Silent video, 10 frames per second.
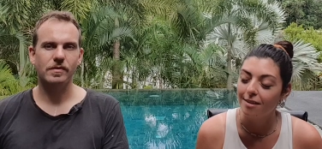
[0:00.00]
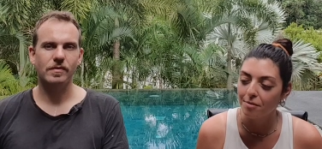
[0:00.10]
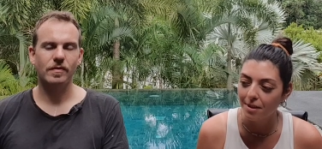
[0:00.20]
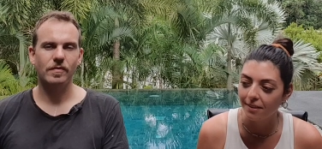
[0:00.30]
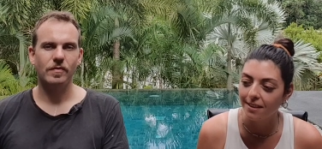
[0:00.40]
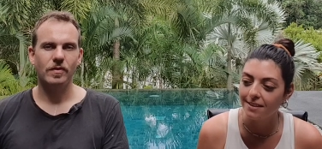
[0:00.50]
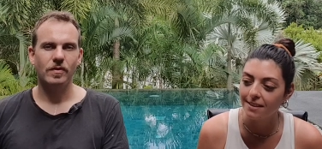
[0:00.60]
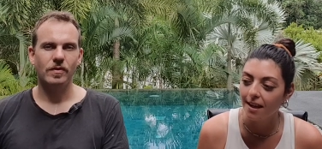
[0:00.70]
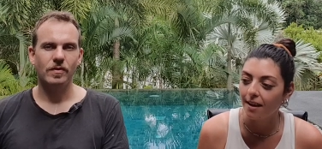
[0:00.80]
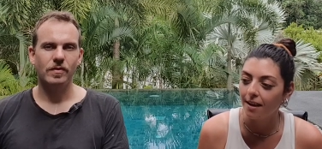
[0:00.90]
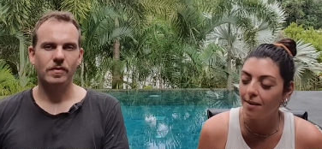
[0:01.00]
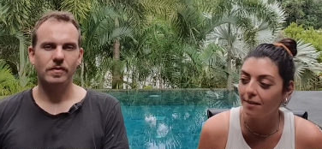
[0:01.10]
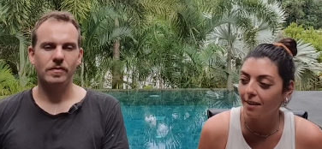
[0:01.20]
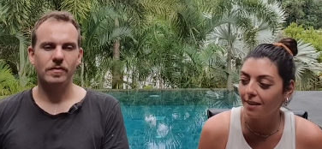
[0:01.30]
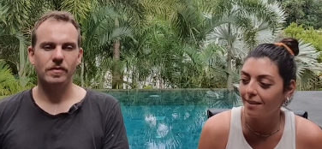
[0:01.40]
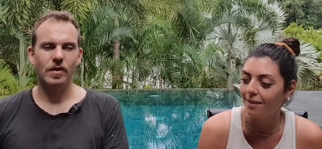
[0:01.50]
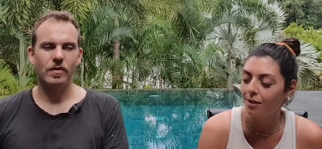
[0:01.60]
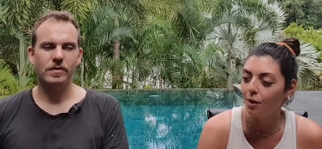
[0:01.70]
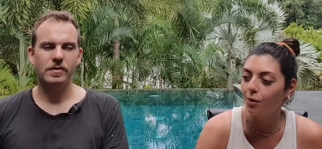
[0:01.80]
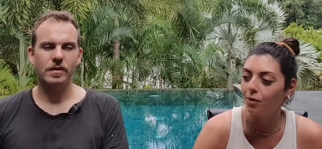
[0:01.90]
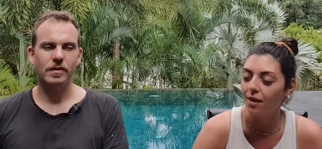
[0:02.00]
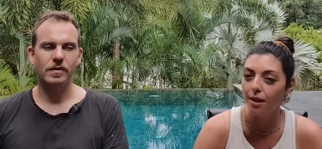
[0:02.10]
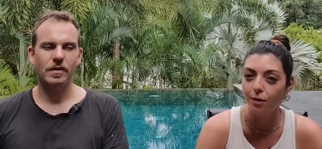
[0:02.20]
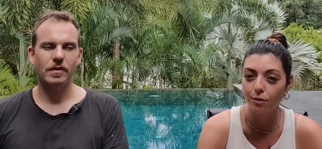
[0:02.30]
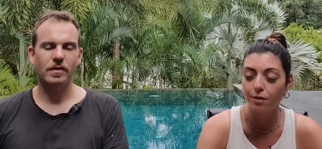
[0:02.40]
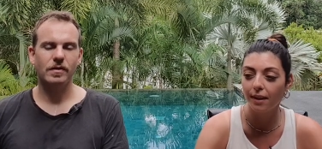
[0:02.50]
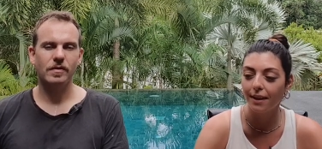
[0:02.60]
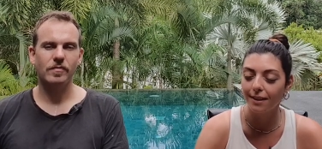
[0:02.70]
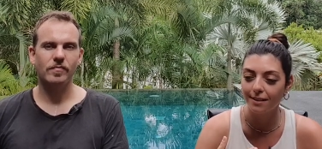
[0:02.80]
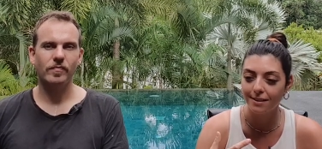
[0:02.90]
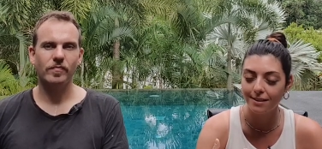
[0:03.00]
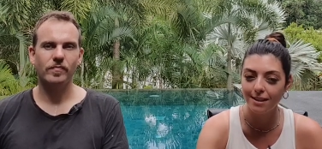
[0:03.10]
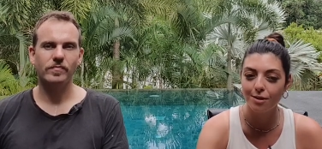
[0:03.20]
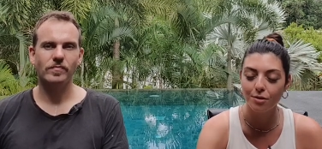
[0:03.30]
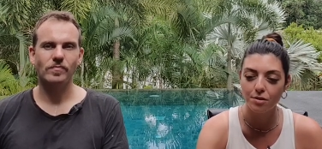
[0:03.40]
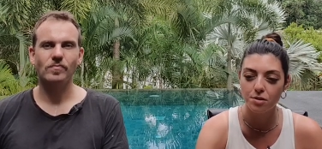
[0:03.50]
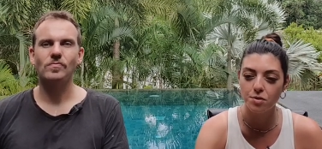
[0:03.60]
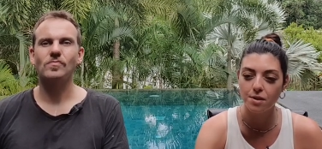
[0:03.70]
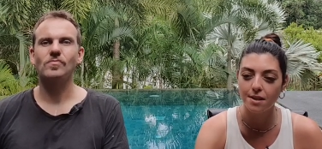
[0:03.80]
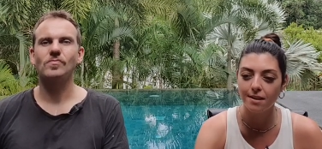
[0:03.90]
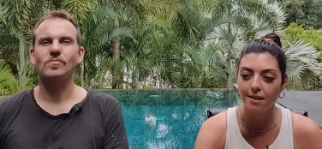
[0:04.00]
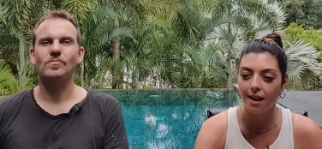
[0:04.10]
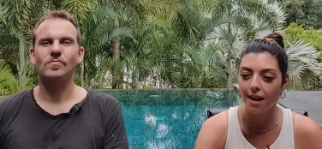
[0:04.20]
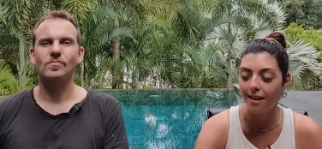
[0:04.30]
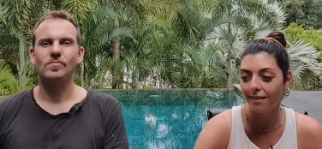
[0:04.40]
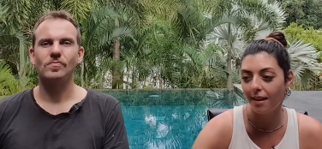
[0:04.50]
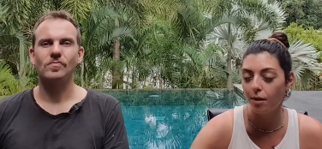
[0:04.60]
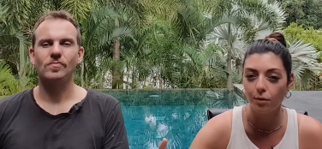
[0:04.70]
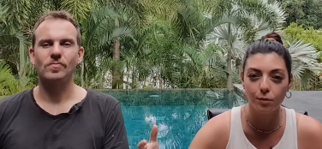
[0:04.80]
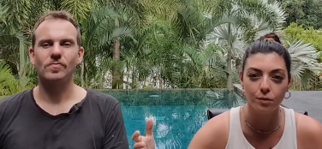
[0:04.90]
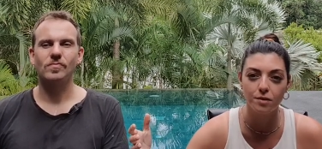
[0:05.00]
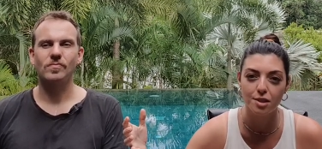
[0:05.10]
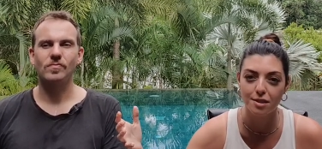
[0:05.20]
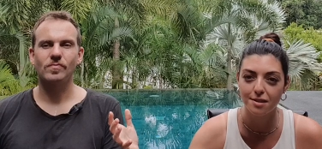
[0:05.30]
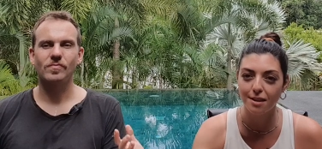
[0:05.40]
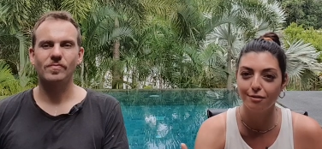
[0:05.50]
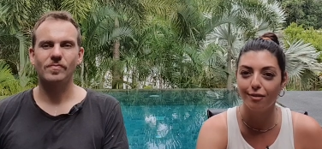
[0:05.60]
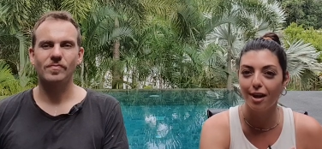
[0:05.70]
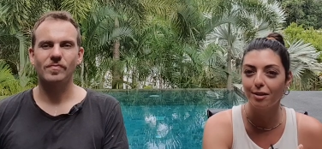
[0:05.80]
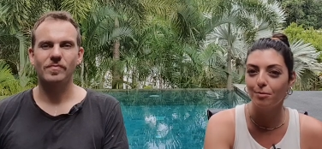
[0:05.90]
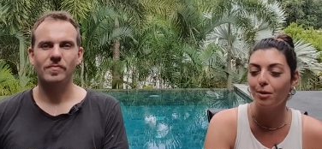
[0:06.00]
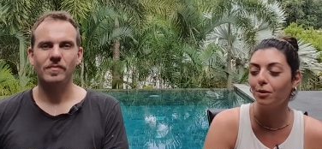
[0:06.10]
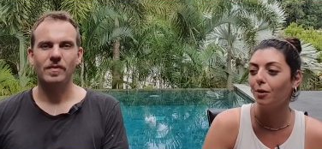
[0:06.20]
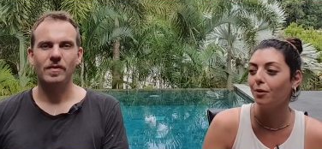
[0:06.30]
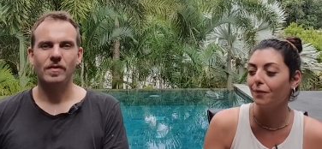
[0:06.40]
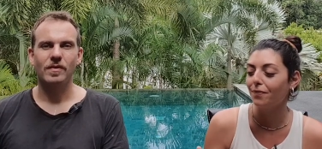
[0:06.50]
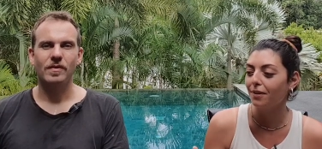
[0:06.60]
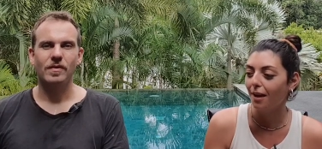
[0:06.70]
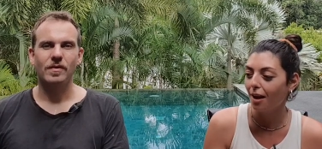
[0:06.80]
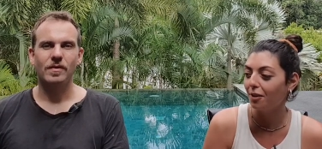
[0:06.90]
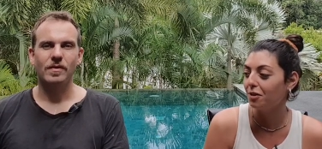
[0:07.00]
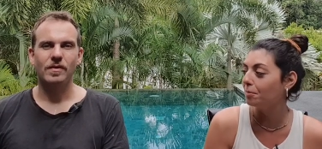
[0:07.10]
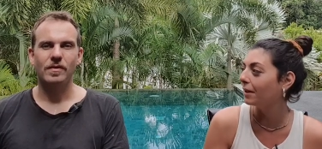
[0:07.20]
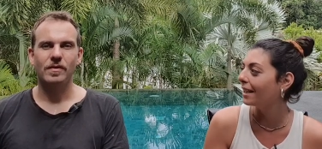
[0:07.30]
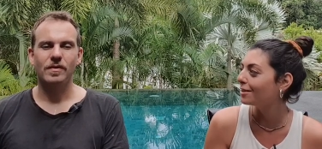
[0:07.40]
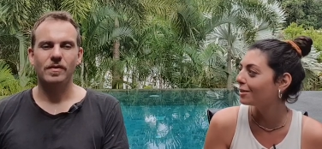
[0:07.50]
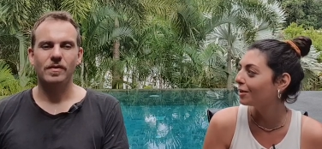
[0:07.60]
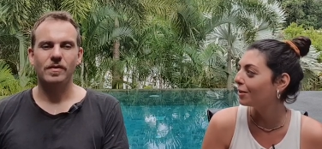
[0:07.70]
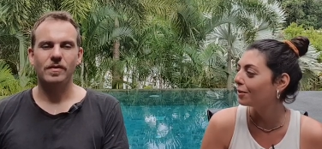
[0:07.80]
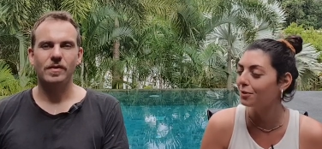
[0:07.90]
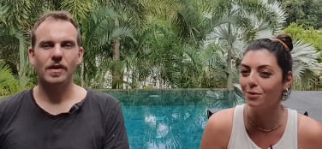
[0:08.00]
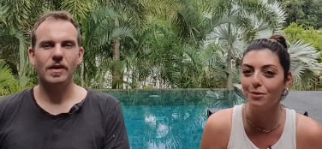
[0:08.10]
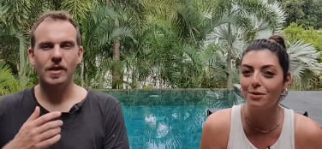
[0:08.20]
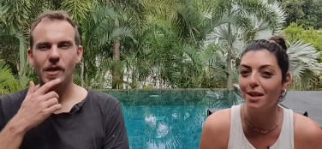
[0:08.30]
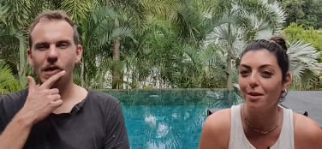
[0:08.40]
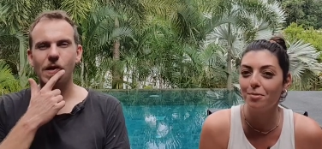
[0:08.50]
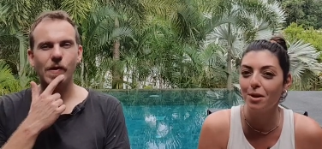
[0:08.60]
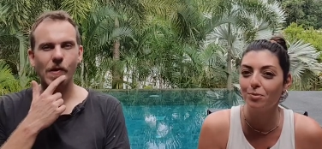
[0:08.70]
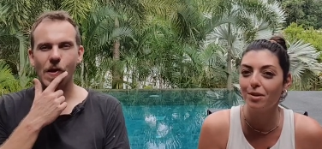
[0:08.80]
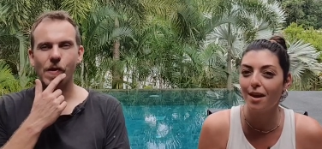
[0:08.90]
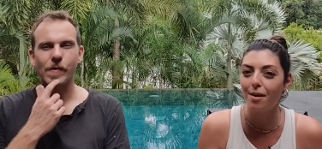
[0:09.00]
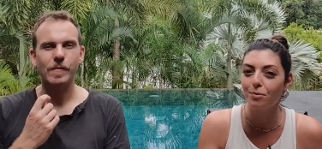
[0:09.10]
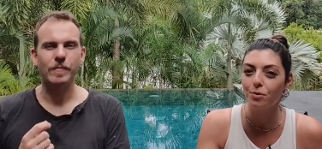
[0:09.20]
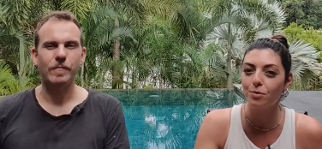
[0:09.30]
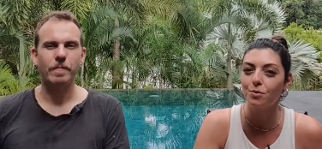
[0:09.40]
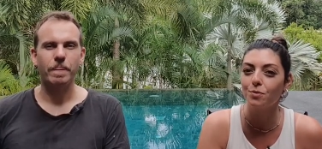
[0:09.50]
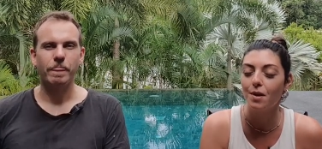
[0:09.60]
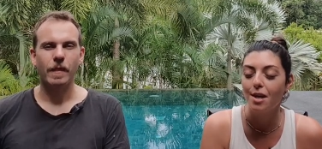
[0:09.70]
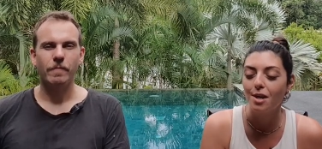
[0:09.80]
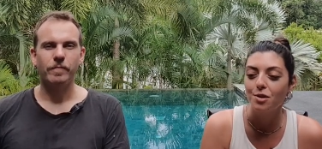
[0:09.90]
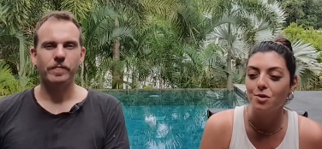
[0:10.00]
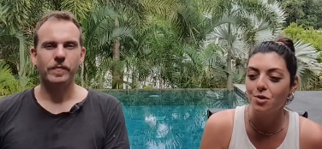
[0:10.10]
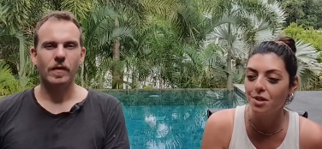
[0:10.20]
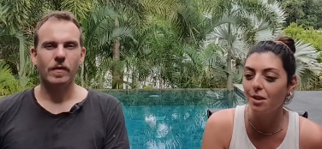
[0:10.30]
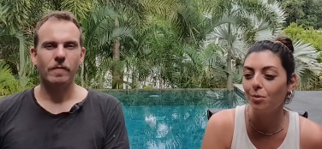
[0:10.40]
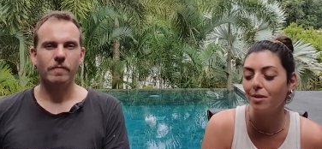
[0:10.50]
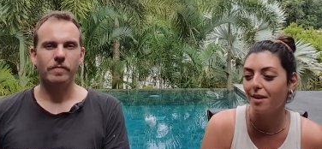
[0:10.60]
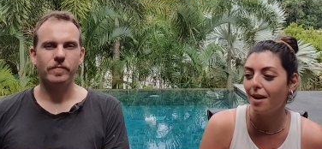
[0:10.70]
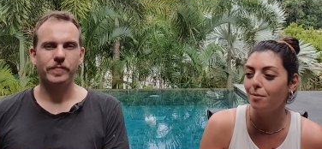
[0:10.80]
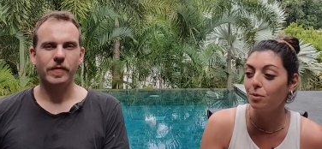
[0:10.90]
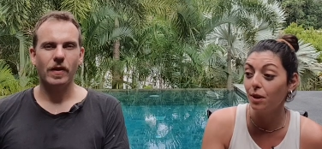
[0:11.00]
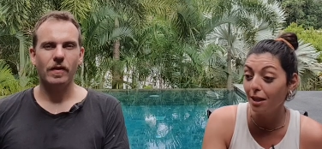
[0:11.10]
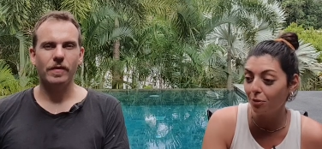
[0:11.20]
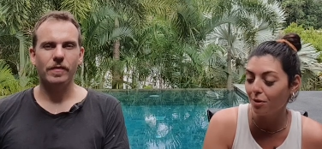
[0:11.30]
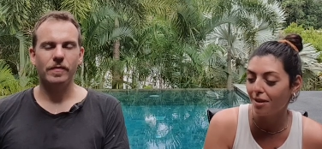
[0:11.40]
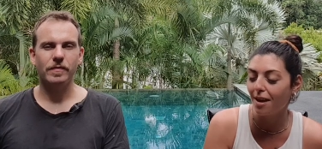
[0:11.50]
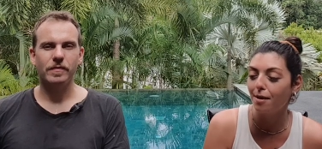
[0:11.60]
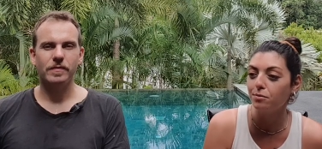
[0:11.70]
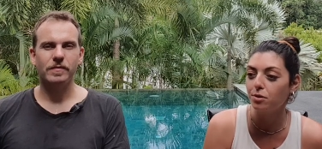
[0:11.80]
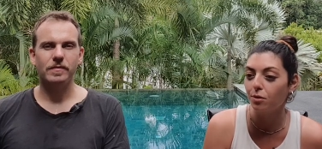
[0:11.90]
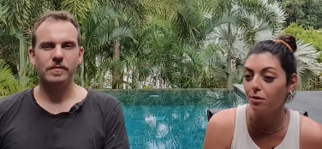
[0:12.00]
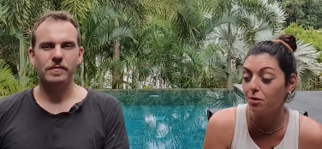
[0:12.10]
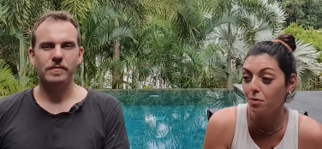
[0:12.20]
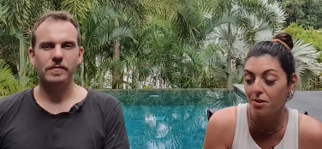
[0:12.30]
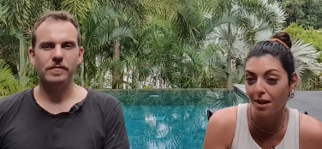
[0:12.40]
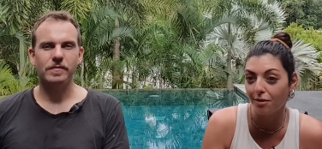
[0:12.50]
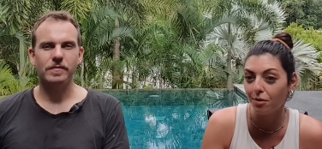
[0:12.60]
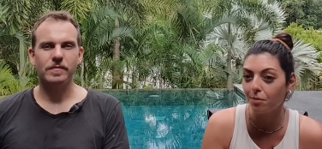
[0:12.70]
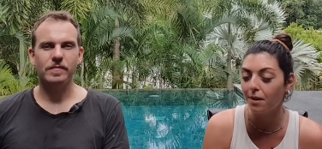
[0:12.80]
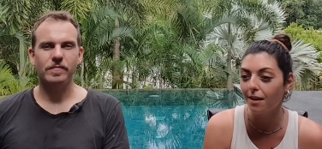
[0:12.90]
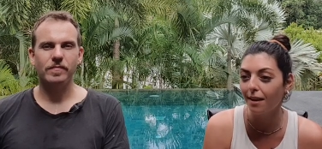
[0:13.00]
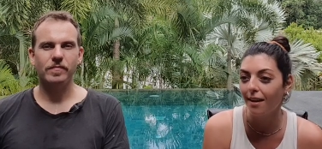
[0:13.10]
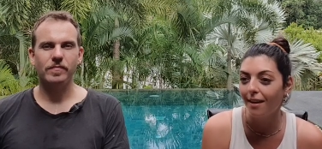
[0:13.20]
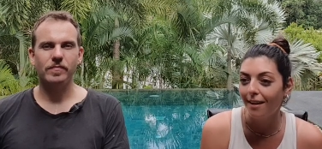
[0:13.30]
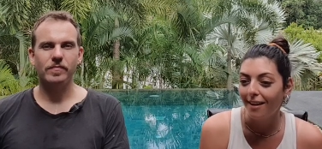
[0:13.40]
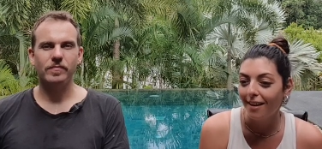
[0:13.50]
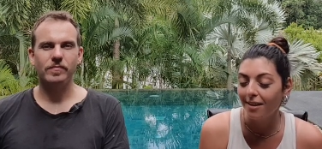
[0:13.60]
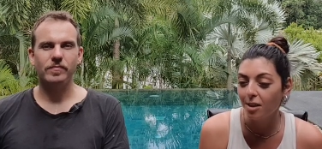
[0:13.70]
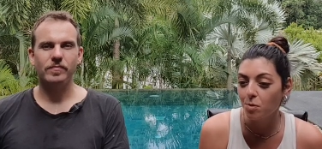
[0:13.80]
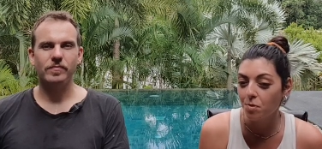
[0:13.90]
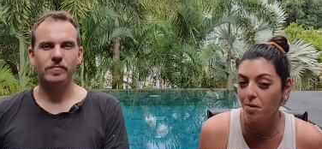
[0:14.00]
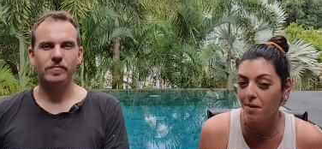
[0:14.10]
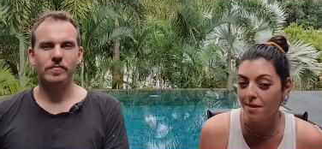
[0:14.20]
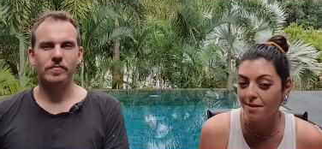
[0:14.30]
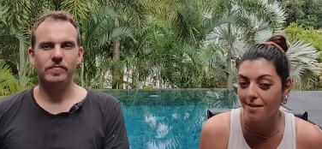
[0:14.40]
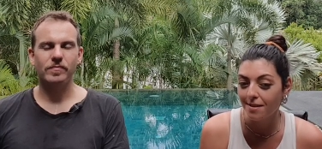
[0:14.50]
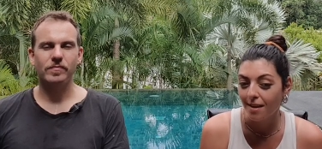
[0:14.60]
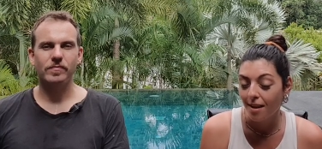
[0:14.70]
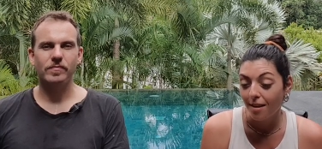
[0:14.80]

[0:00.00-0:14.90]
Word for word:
Speaker 1: The realness, yeah, and like the you honesty, know, they yeah. could like see you on the street and they would just invite me, you know, at their place, you know, yeah, to yeah, celebrate with them, to chill with them, to eat with them. So this was like for me an experience